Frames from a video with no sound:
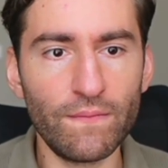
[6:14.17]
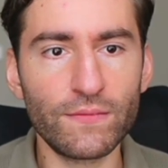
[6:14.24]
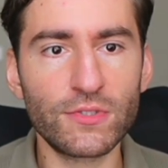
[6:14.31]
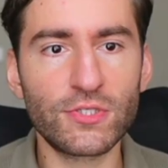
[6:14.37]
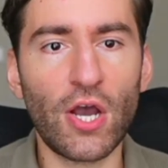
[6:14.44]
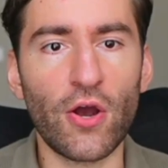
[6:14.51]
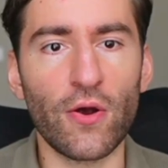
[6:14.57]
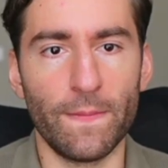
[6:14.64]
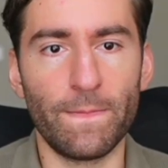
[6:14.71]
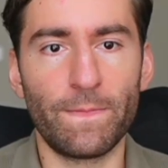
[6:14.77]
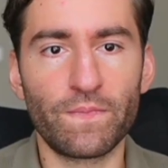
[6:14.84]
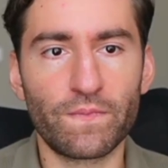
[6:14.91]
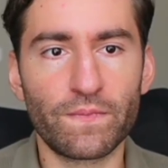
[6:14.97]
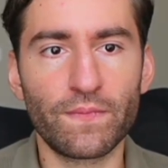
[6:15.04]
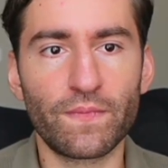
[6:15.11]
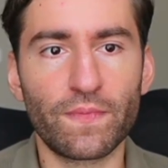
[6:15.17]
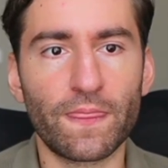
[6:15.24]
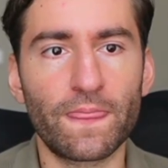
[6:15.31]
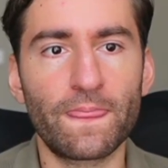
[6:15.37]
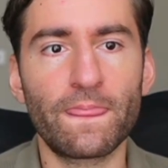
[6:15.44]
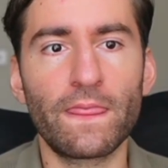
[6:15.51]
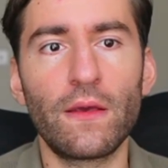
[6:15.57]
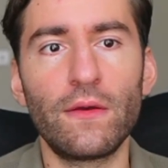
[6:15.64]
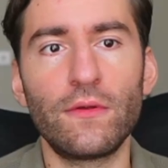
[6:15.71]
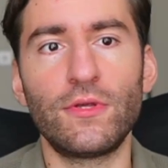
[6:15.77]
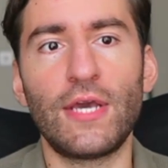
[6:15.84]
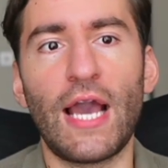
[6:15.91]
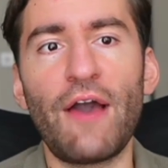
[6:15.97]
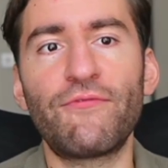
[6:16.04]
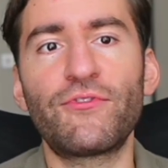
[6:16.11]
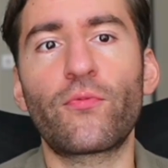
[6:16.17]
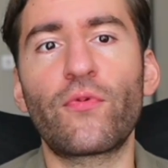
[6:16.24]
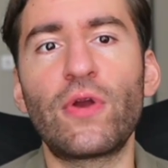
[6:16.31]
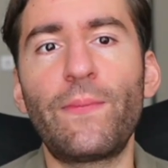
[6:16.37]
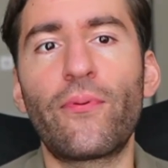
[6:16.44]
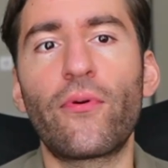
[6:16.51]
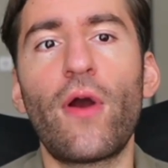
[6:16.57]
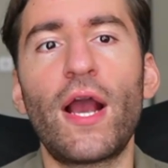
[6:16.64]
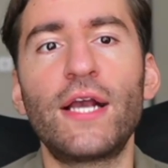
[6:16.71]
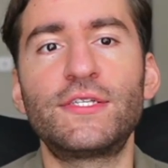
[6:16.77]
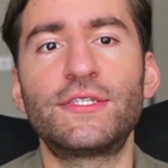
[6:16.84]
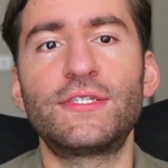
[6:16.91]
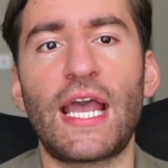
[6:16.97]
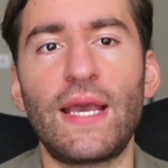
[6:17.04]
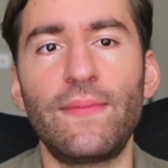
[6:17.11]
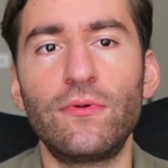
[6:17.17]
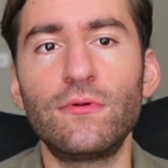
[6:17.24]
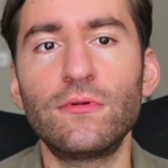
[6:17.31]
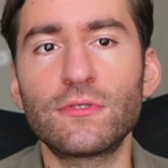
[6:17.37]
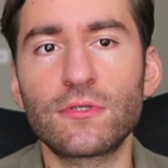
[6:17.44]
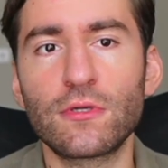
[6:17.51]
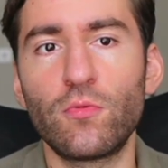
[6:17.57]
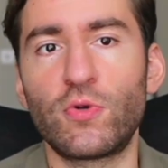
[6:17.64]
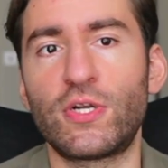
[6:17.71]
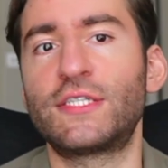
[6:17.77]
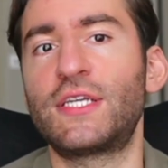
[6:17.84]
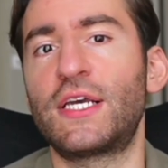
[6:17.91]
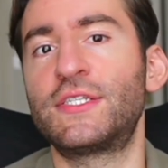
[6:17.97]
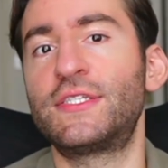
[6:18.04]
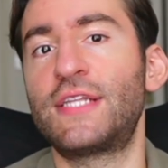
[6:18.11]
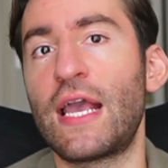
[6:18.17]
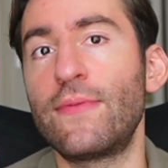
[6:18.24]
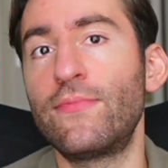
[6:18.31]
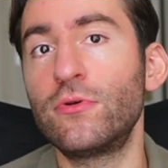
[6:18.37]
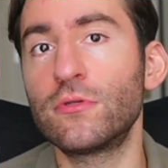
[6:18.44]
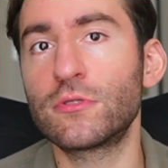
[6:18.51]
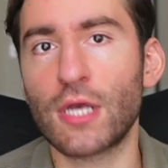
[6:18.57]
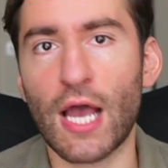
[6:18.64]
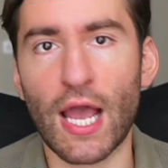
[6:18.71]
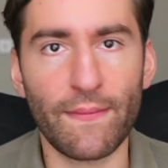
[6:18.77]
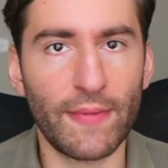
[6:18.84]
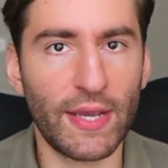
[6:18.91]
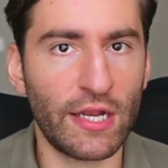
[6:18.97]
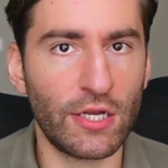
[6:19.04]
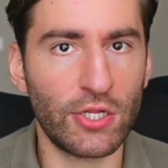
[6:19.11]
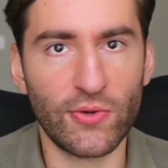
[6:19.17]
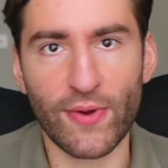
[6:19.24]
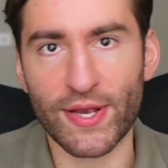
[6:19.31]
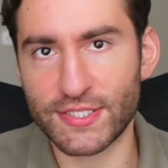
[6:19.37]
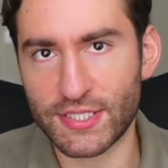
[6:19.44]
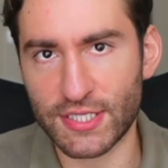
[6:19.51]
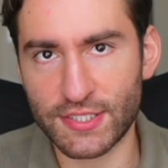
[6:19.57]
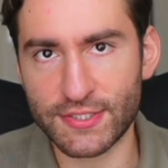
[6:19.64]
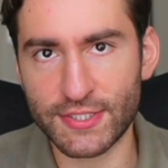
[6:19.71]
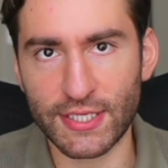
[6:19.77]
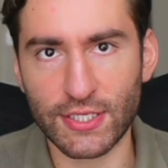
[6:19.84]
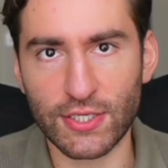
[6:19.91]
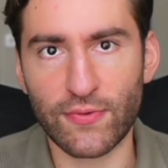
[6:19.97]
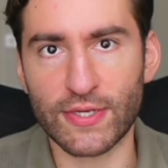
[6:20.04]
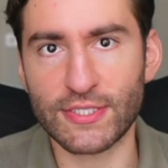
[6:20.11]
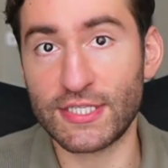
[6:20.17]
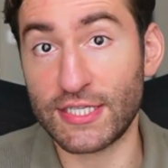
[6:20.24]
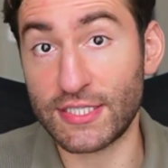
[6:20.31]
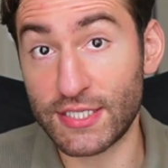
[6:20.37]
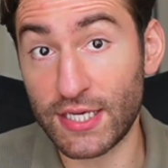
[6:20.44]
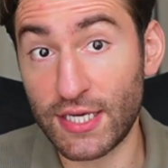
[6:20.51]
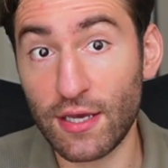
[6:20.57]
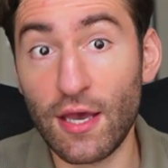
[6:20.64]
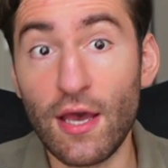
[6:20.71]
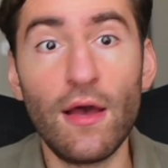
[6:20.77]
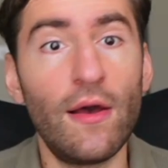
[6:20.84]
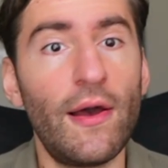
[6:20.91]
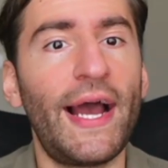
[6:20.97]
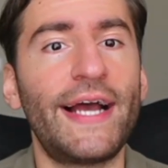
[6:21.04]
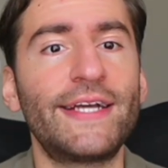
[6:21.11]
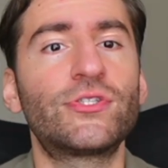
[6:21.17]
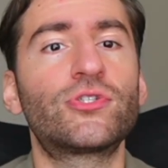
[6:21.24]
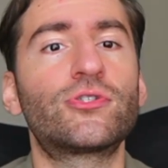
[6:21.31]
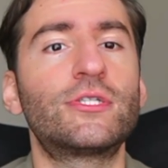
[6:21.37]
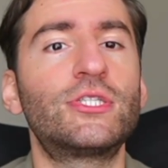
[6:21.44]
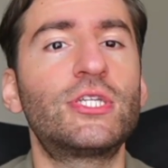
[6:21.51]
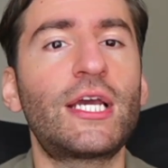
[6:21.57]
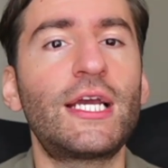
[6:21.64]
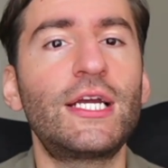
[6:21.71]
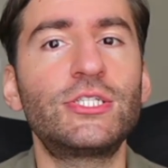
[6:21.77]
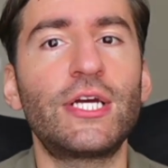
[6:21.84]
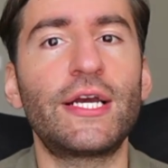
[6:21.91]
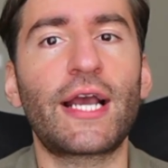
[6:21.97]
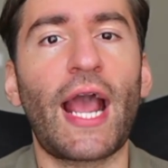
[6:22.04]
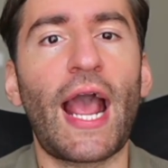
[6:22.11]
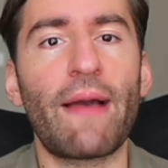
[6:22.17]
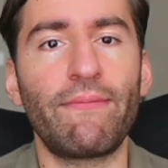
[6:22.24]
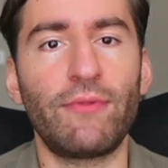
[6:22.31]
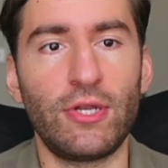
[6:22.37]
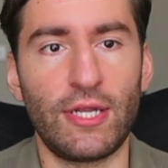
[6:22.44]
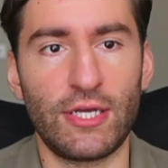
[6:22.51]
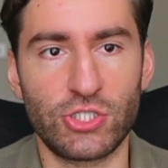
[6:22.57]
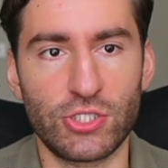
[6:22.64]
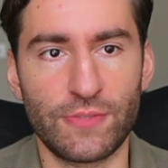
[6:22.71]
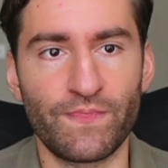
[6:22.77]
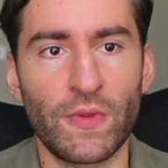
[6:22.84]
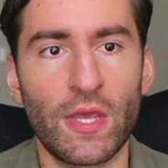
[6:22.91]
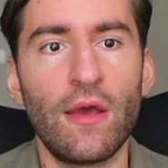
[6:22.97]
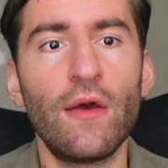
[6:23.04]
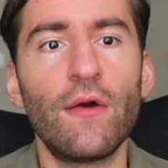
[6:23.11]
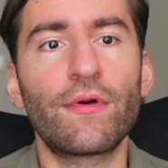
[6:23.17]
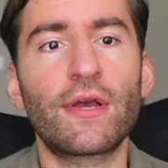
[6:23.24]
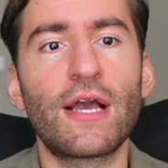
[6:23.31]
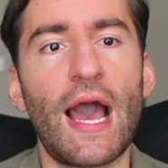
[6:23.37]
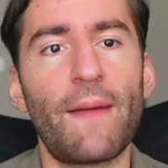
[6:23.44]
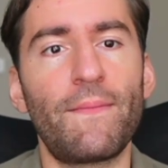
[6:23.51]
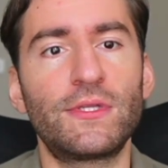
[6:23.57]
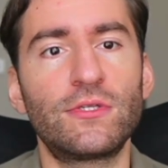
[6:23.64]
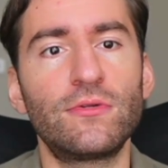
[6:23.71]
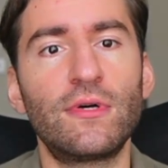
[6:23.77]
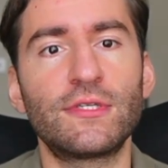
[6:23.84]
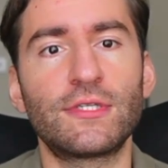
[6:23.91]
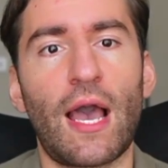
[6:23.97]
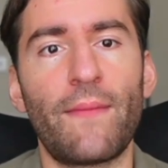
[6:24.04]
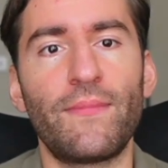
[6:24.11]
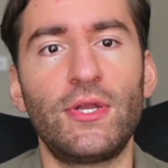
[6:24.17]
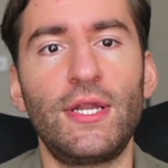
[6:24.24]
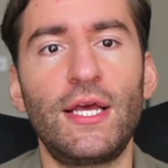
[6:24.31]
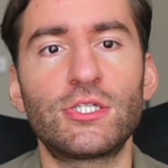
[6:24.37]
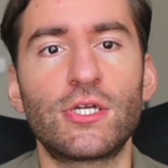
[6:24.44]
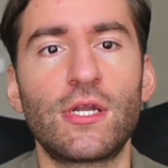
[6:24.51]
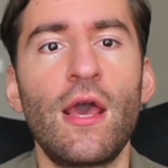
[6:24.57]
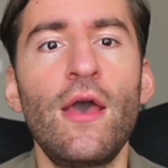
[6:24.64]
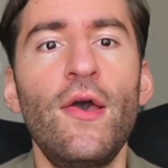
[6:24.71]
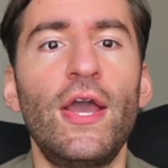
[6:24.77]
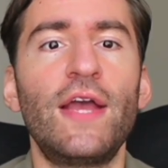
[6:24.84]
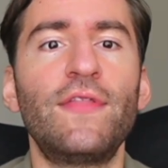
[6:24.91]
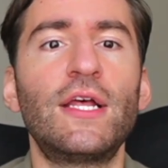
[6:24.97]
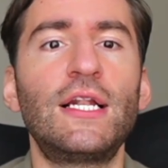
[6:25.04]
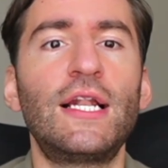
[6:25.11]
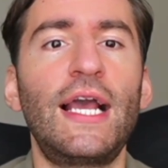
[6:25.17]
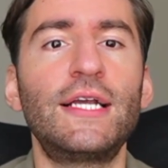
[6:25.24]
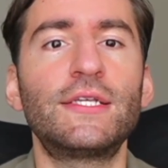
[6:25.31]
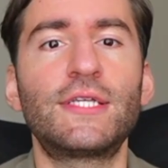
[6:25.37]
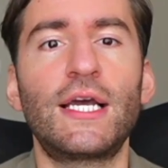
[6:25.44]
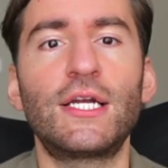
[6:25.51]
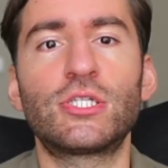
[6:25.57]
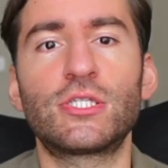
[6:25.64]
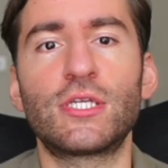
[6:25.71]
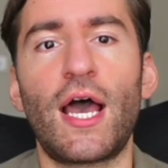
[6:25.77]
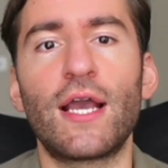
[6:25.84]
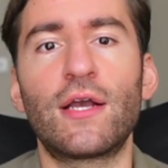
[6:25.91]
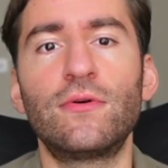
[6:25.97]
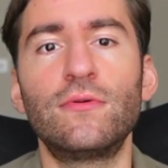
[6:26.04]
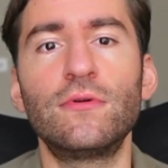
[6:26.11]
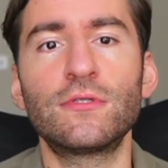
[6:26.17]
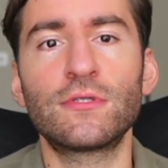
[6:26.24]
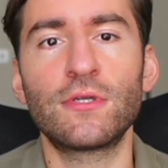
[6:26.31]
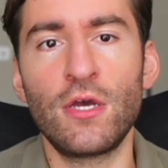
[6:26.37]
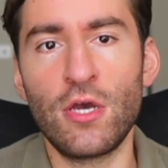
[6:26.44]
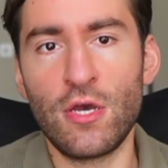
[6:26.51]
So, you have to reprice stables. When I say stables, I mean USDC, USDT, as strategic ammunition. Capital as ammunition. In the late stage cycles,